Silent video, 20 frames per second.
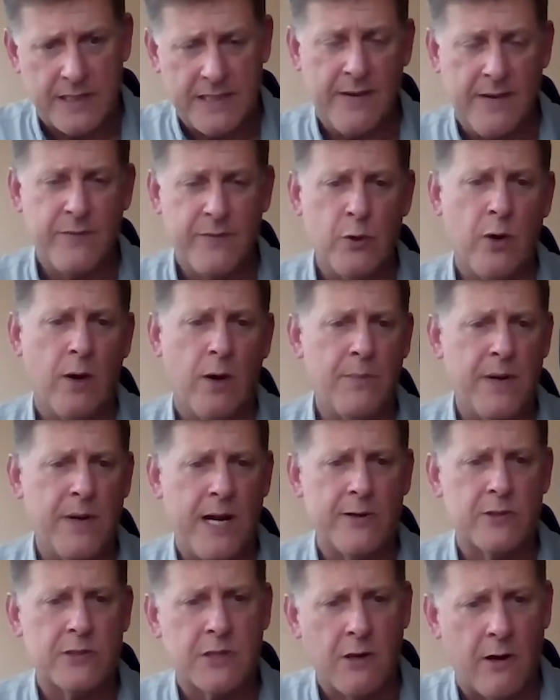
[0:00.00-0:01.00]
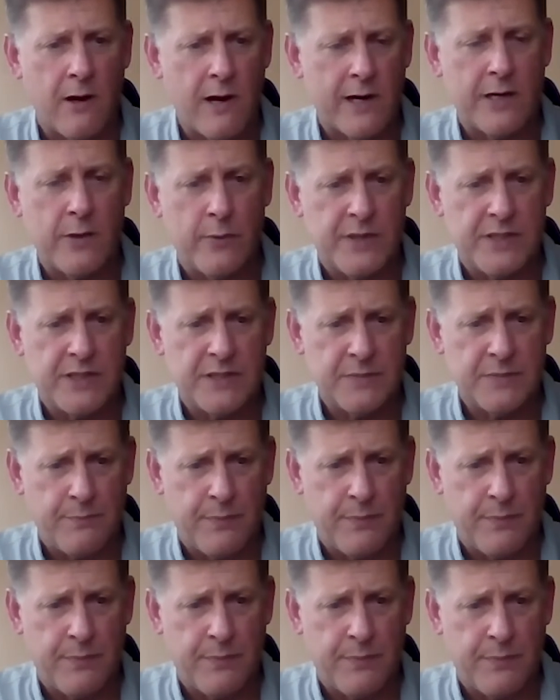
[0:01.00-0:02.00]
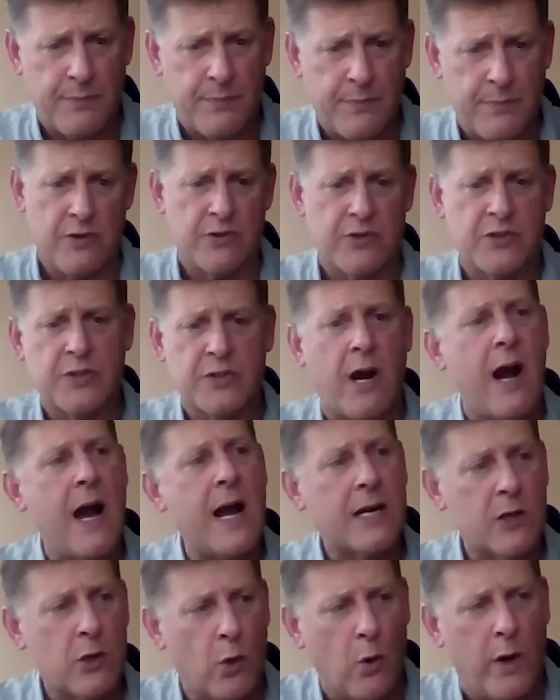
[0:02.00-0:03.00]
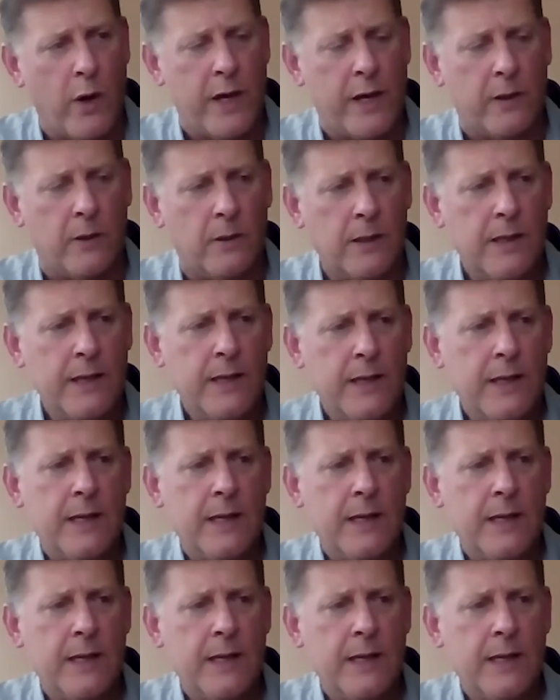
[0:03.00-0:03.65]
give you a better target response than your stock coil,